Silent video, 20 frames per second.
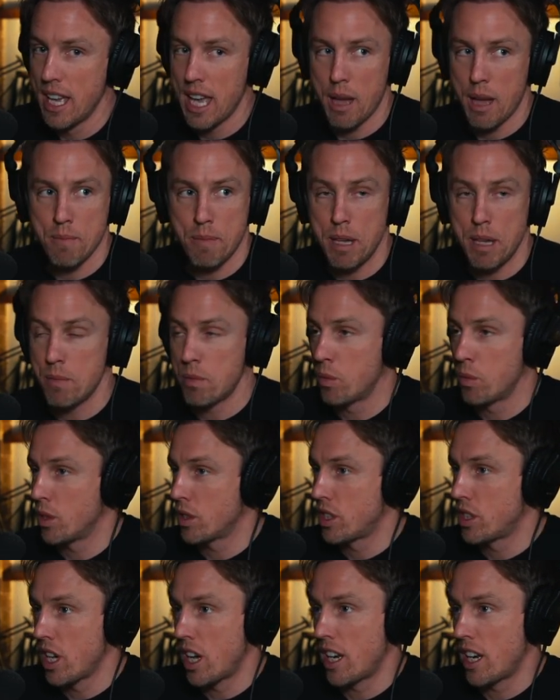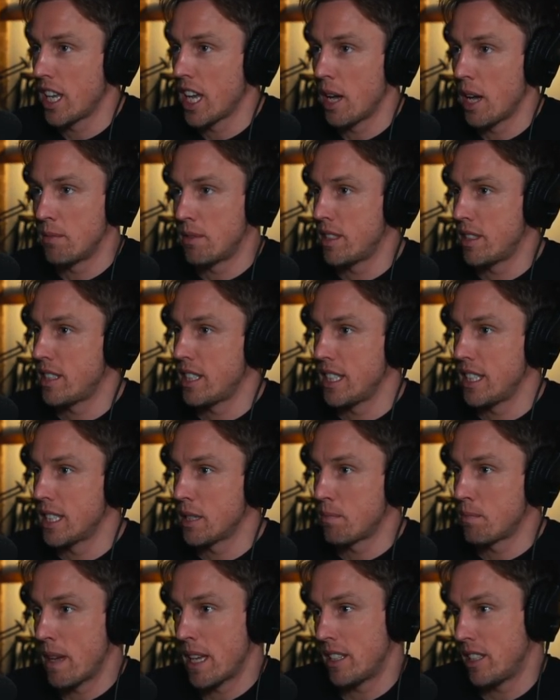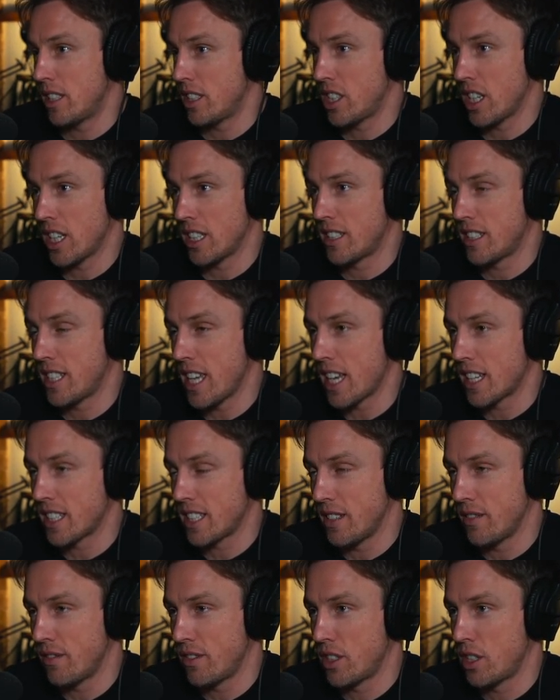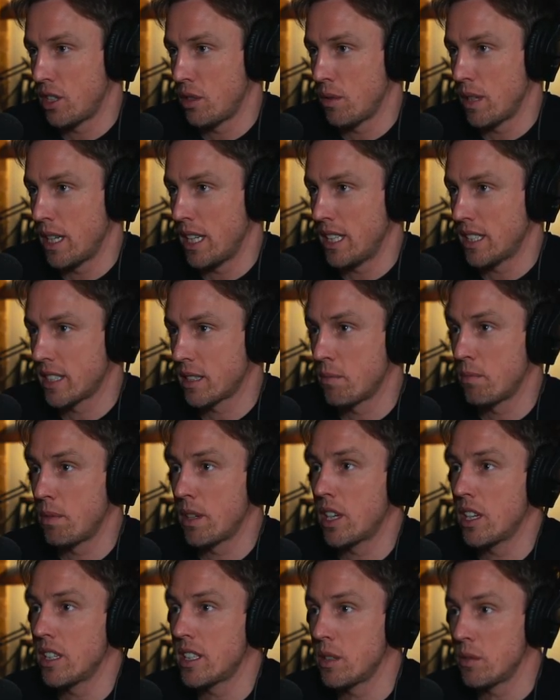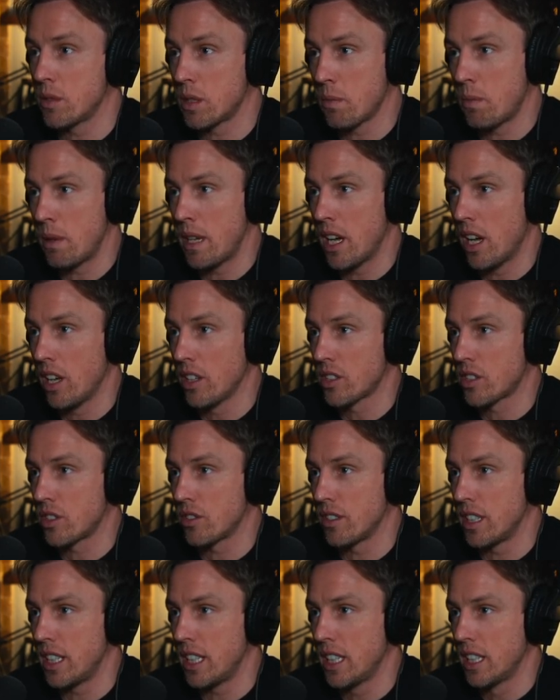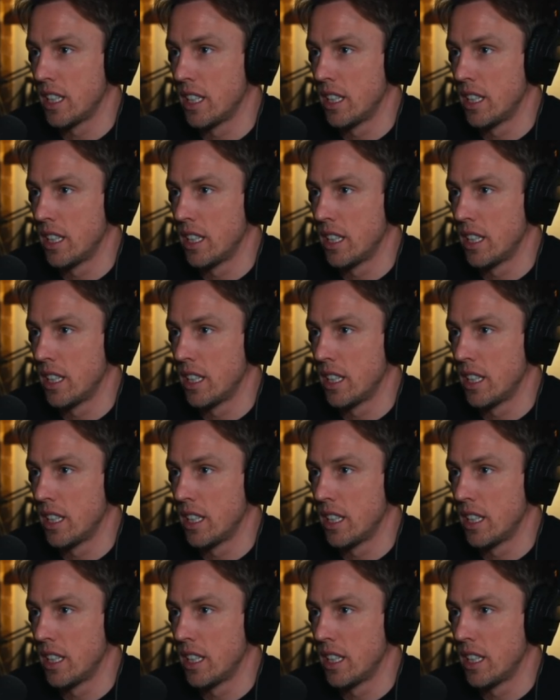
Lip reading: and people were turning up to see this bed that she had sex in for 2 weeks because it was a PR story.